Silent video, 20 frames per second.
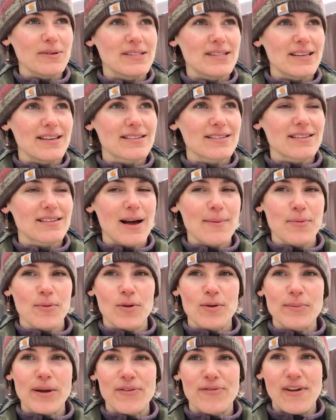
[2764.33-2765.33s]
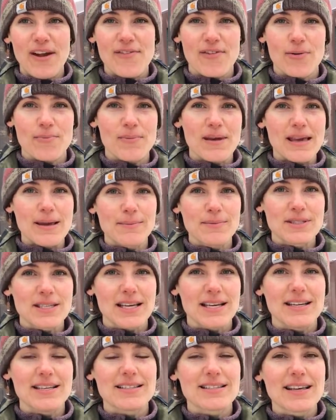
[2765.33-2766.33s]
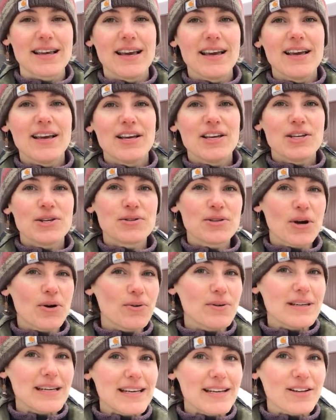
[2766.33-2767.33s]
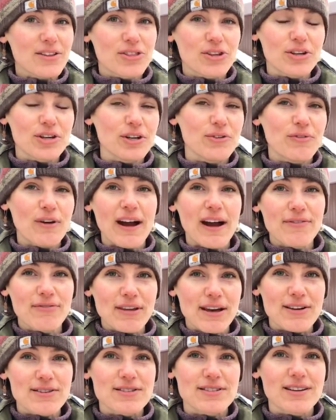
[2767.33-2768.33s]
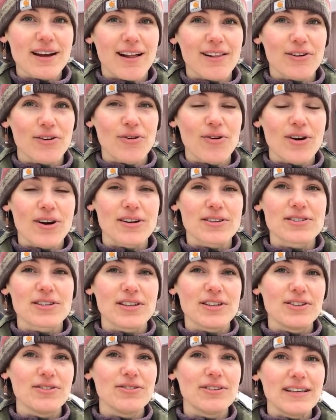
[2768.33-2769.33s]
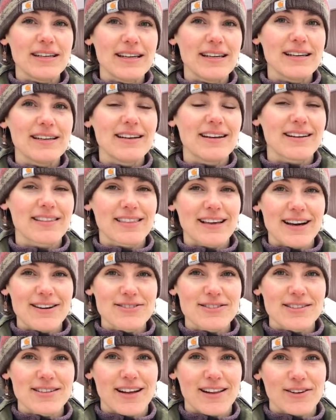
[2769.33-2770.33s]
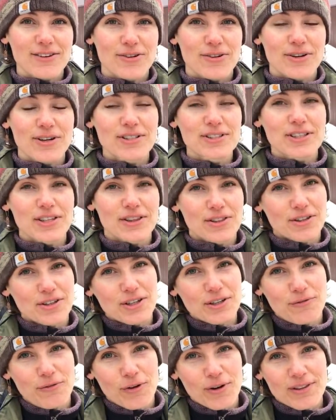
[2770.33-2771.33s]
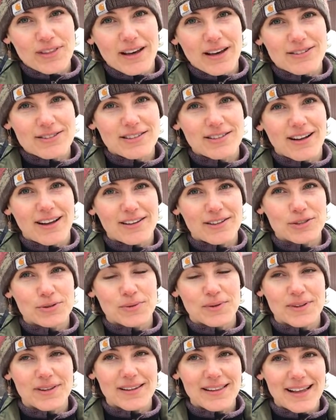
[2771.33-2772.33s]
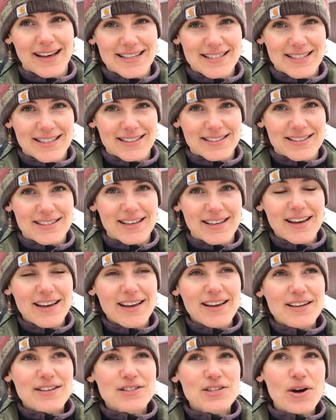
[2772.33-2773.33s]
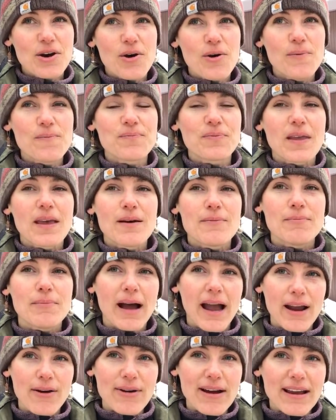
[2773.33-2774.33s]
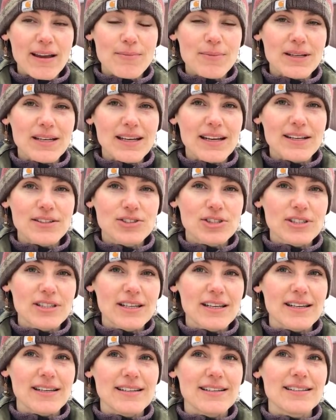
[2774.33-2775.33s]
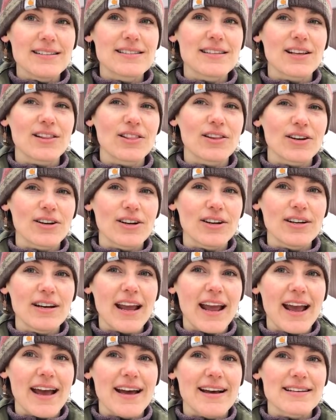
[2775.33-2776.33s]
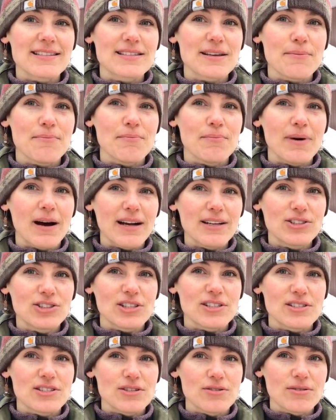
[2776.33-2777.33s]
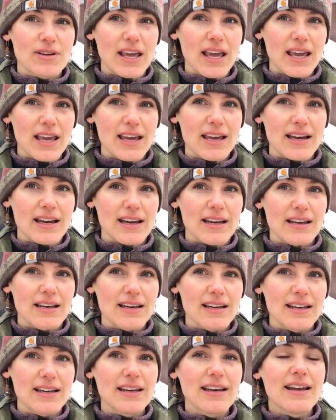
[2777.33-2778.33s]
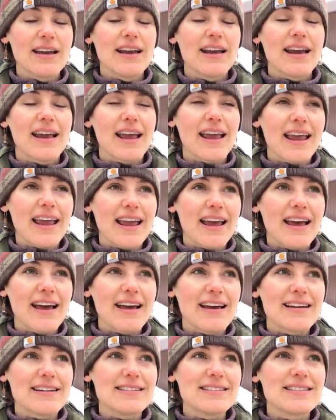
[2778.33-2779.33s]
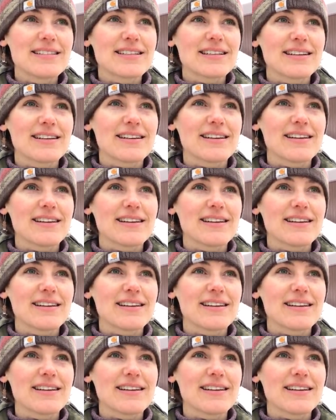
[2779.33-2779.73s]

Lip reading: hear me say this a lot, but one of my favorite memes is, you don't need a $35,000 horse. You need a $1,000 horse and $34,000 worth of lessons. So my recommendation is learn as much as you can, and